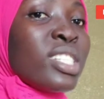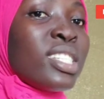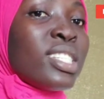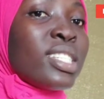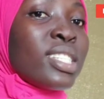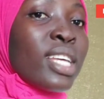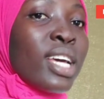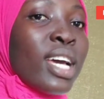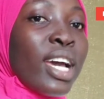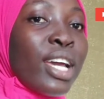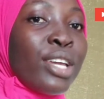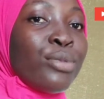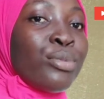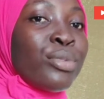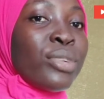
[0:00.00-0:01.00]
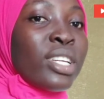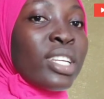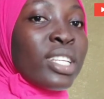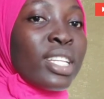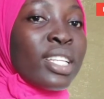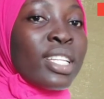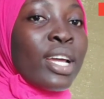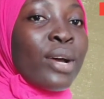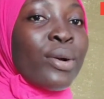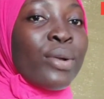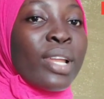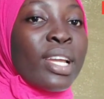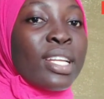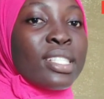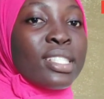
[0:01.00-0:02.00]
it and you bring it
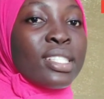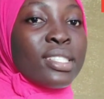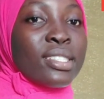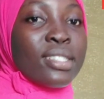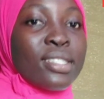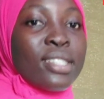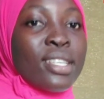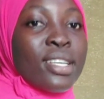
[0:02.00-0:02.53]
down like this.